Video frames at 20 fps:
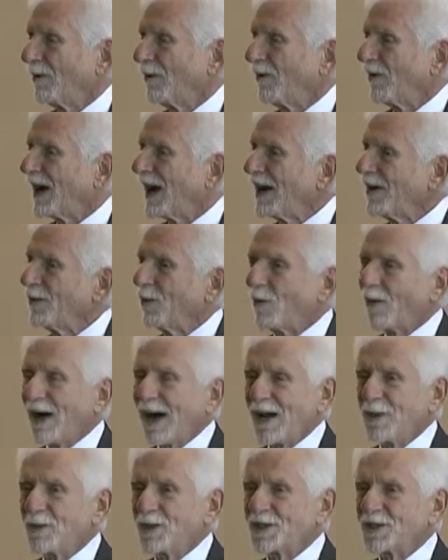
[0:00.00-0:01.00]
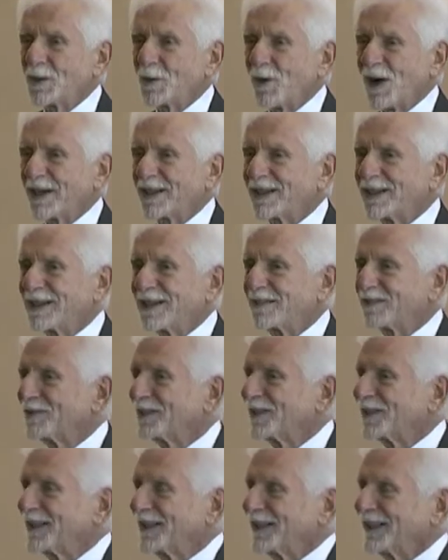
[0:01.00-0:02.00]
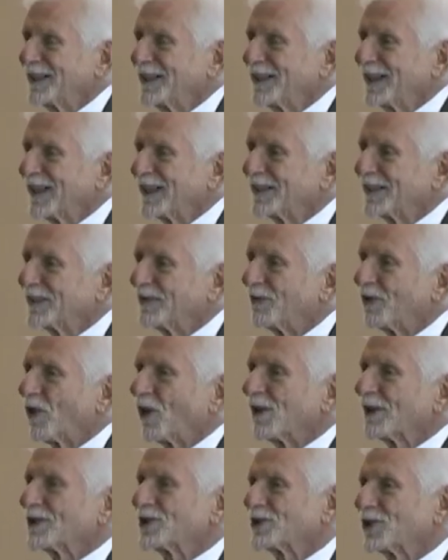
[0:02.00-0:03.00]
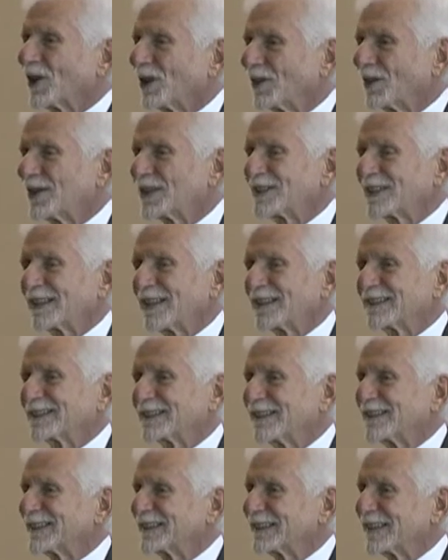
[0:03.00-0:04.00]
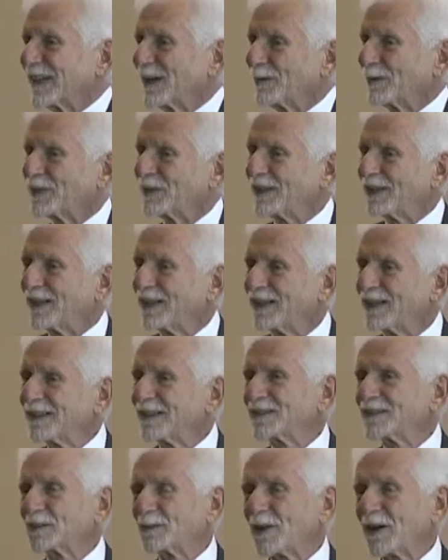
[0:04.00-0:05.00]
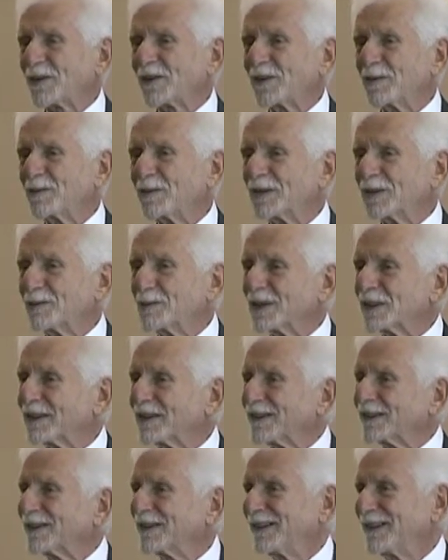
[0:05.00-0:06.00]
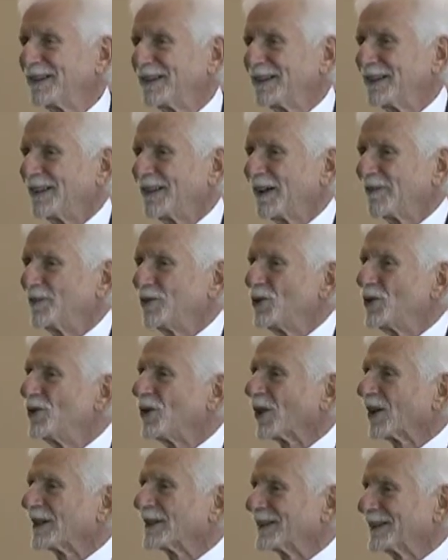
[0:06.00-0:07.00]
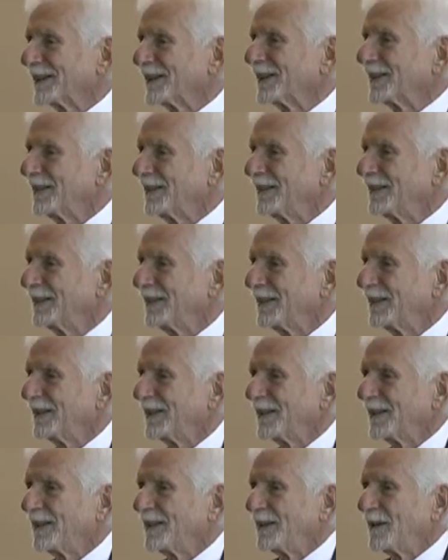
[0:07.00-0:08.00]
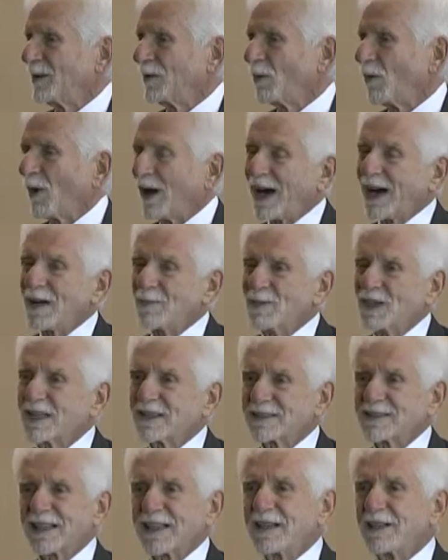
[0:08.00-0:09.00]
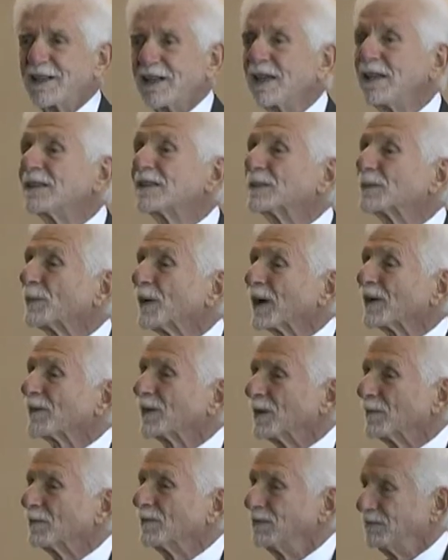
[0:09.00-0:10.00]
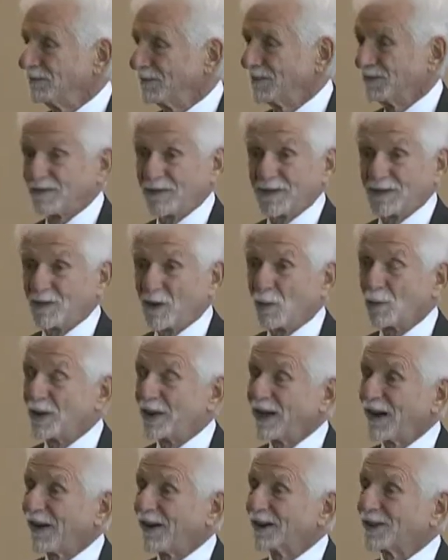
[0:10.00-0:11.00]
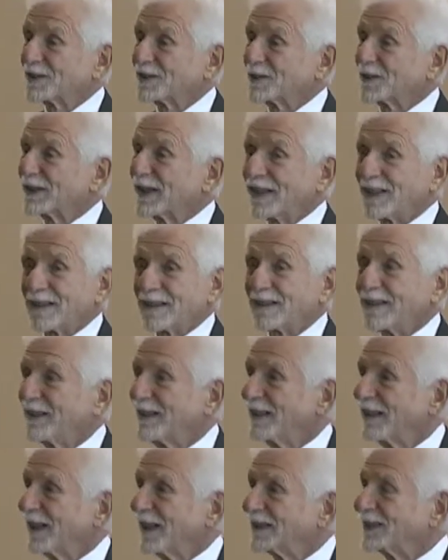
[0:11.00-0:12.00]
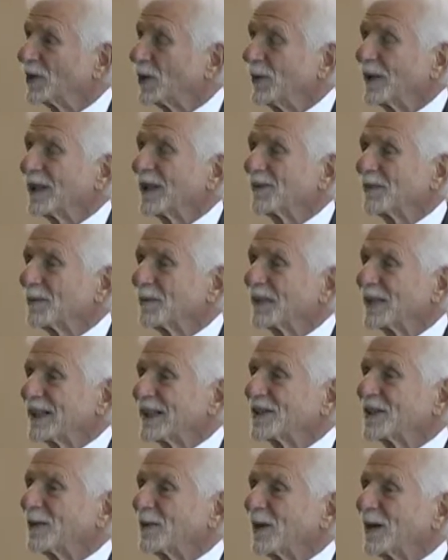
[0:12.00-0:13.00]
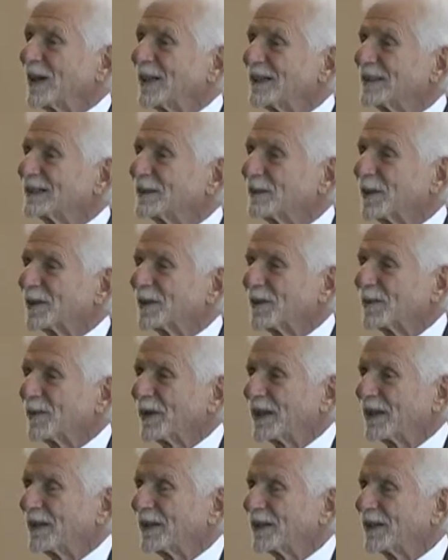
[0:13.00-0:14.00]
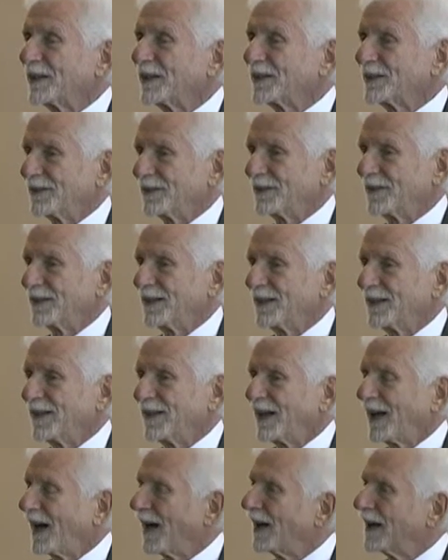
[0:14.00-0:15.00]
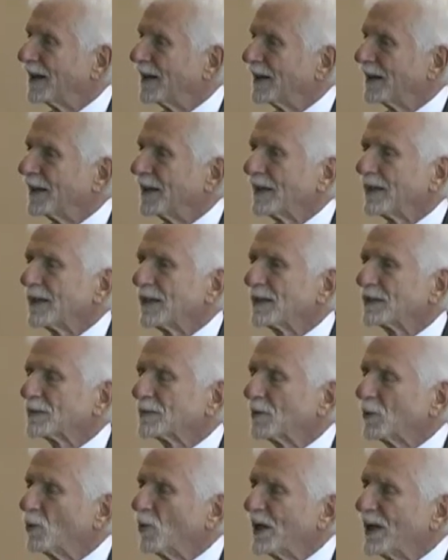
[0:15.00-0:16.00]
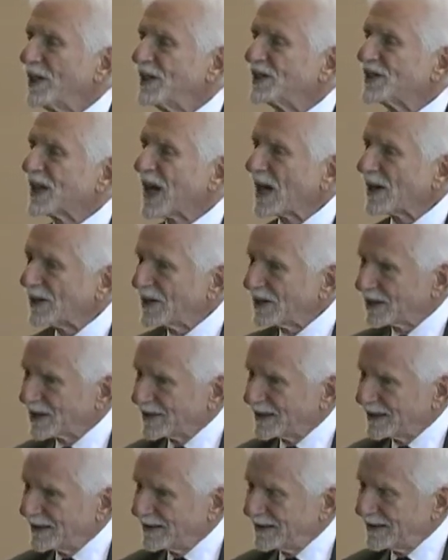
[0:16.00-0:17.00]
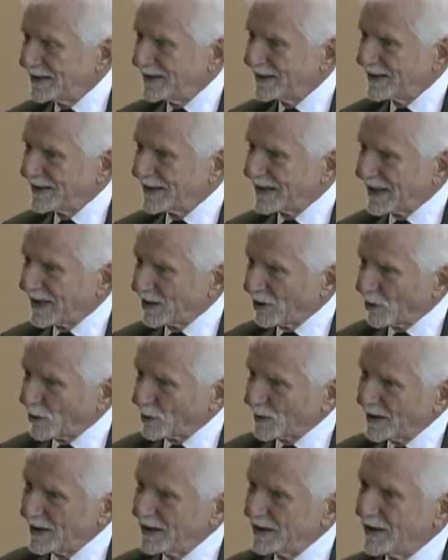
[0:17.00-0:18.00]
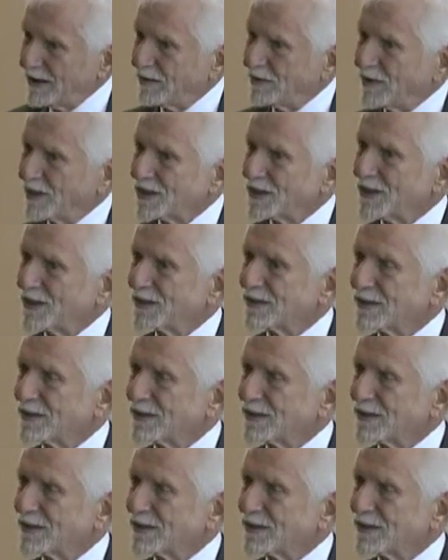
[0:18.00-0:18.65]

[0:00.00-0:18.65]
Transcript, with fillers: Why, why would you want to give uh, the Forest Service, as an example, a hunk of spectrum in the middle of New York City? Why? Because they need spectrum. Nobody argues with that. And so we give them a nationwide spectrum allocation. Uh, it is, we technically can already envision